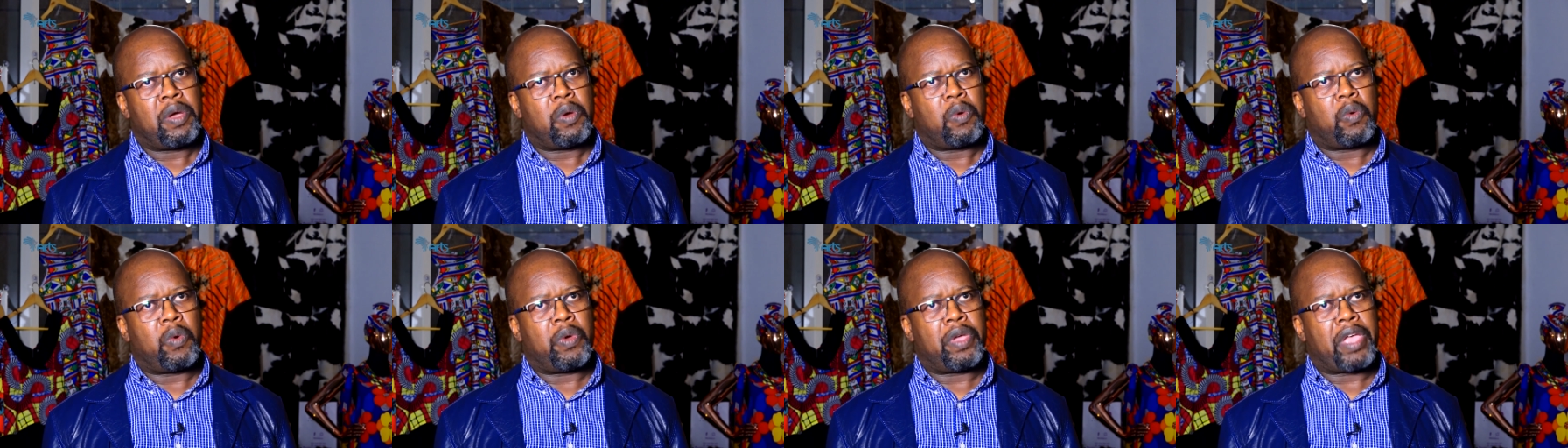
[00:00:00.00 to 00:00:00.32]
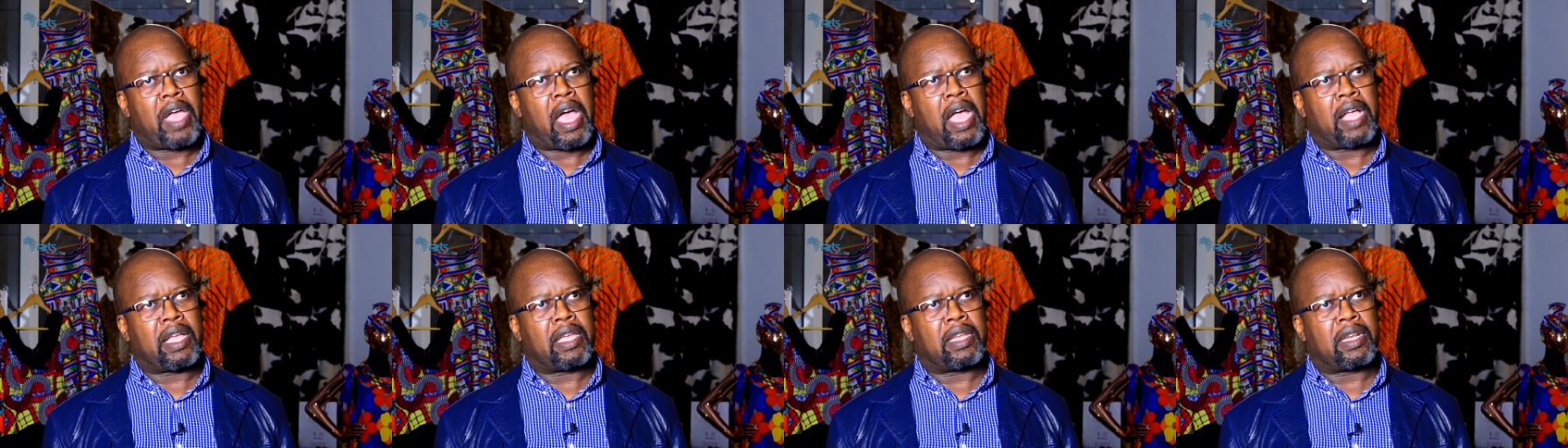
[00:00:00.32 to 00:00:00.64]
We
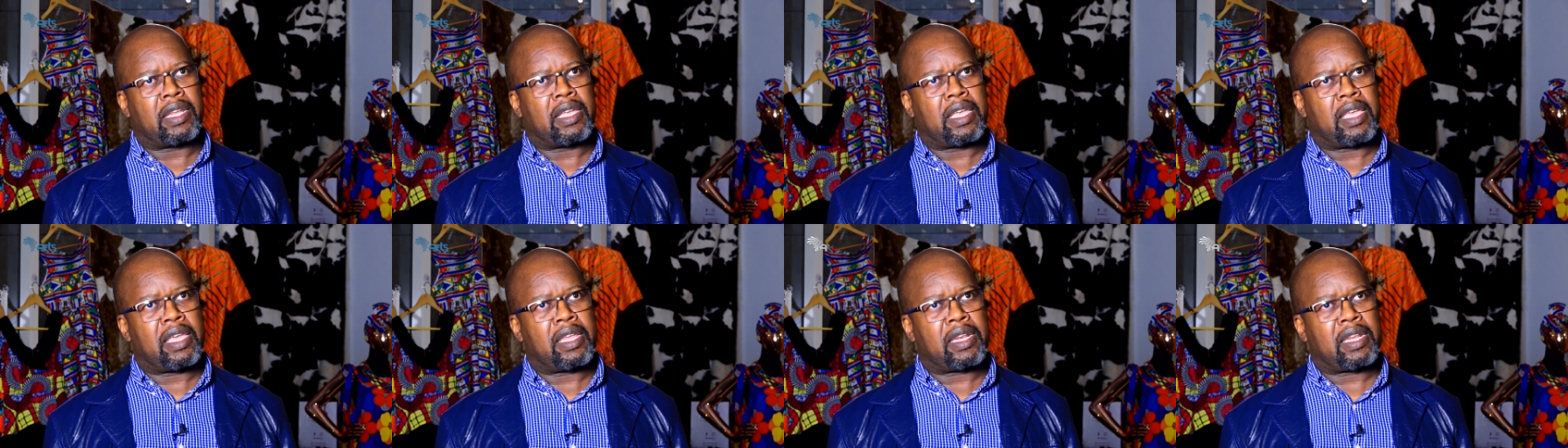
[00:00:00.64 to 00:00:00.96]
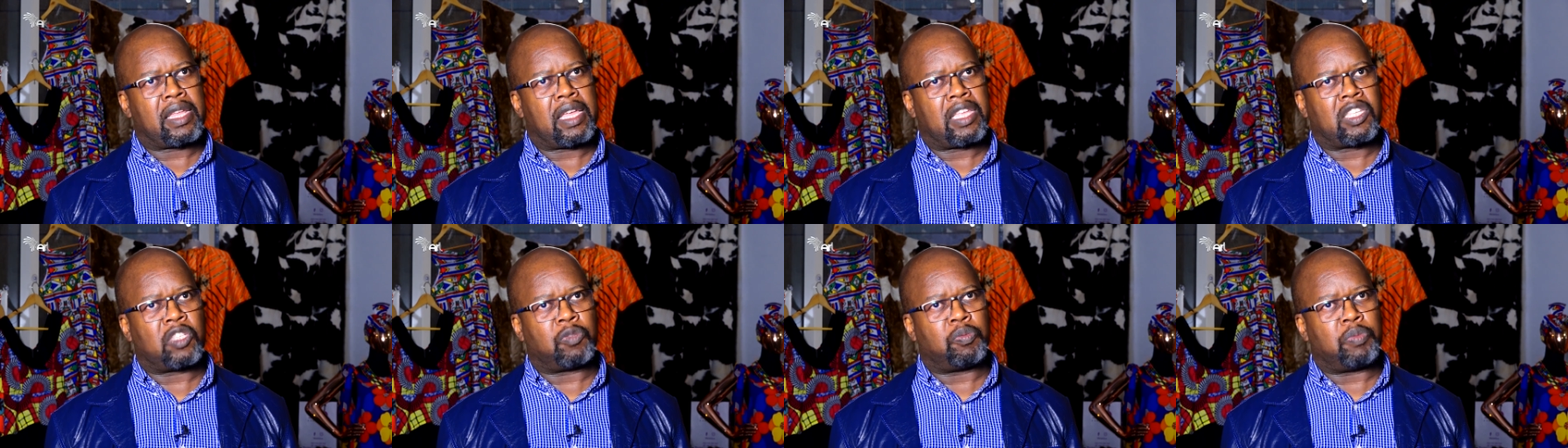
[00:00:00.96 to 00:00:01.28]
are
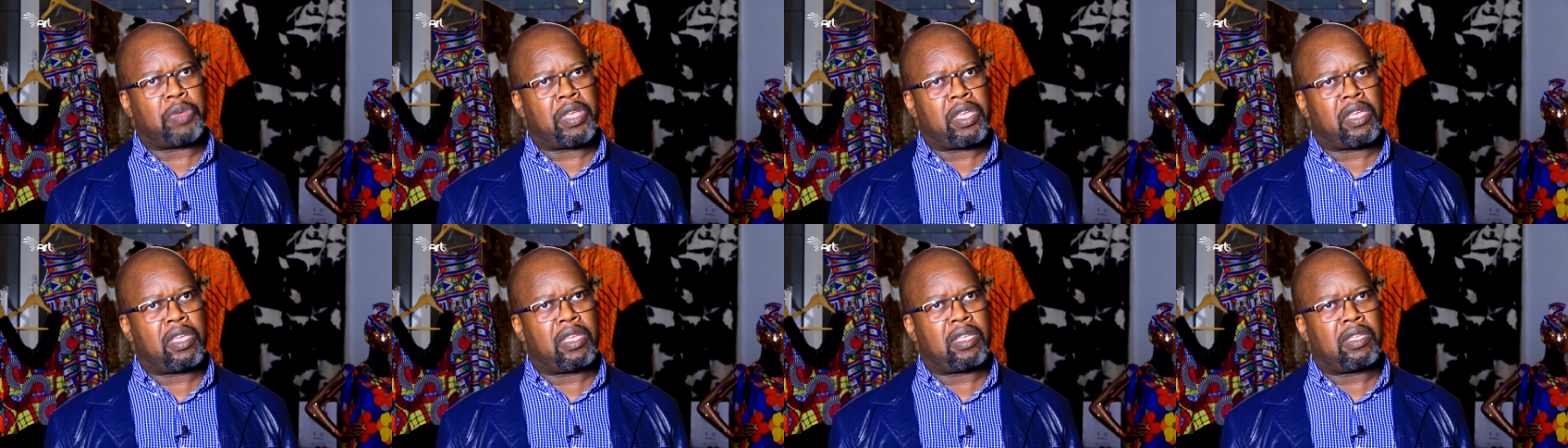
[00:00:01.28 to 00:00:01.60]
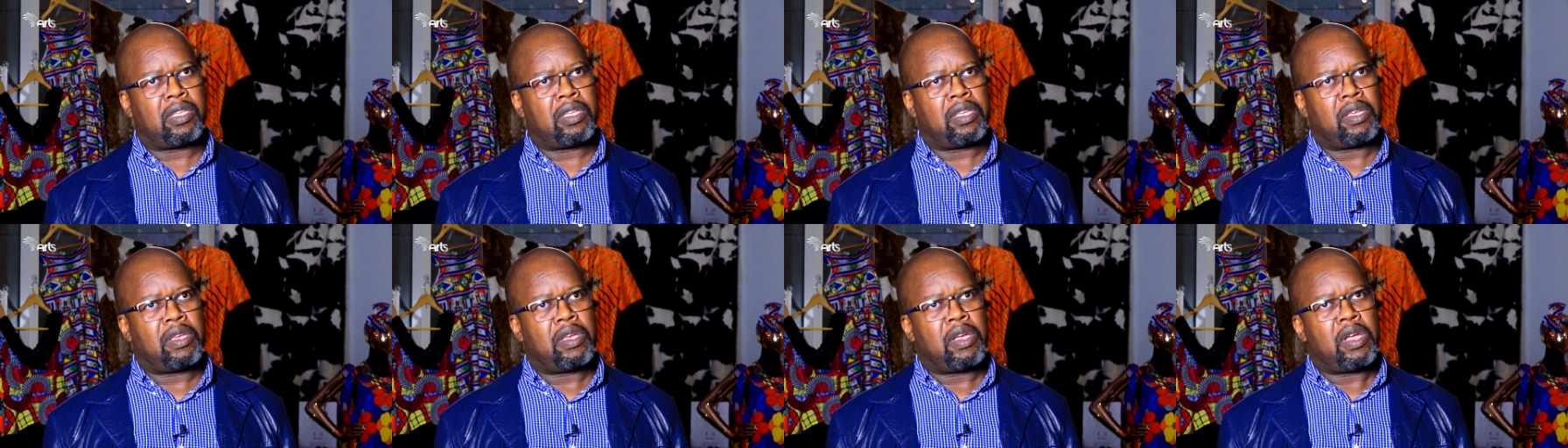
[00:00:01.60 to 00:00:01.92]
gregarious
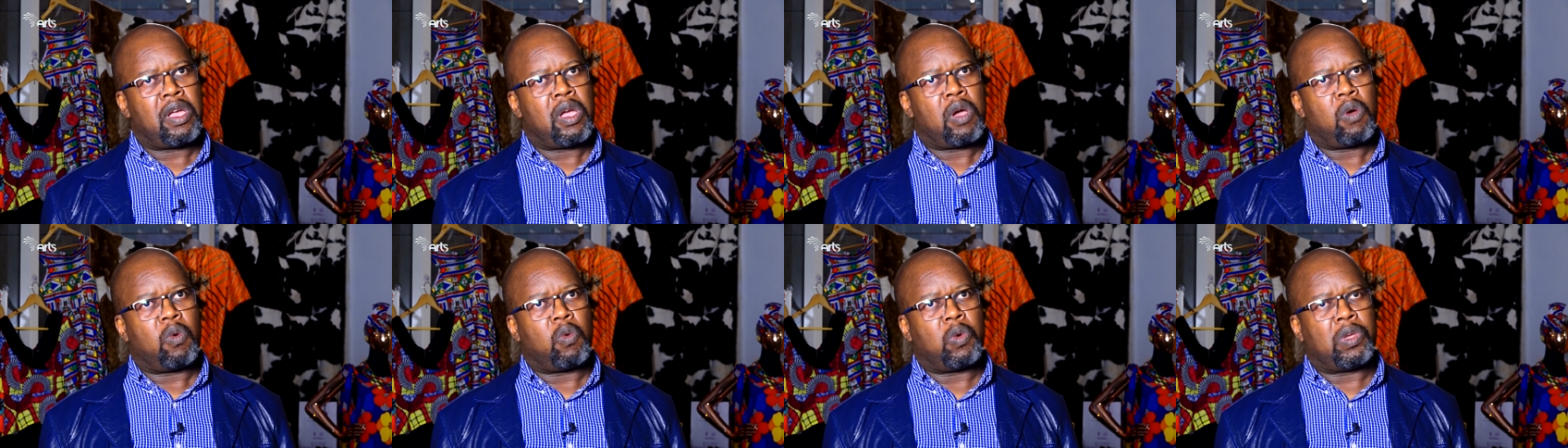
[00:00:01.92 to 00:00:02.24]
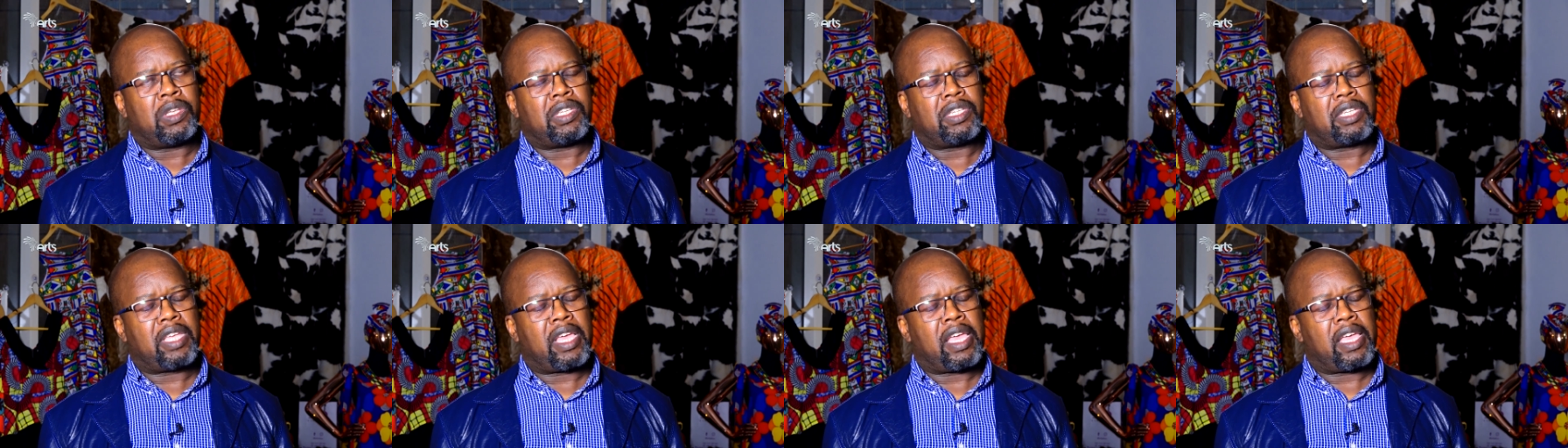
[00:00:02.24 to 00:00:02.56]
beings.
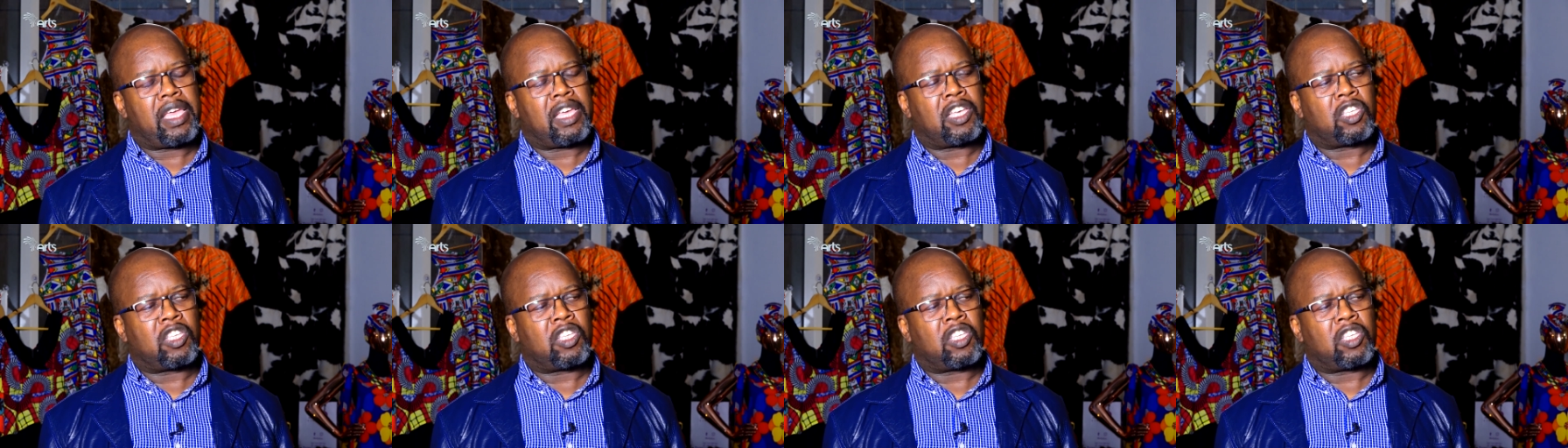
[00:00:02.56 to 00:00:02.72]
We share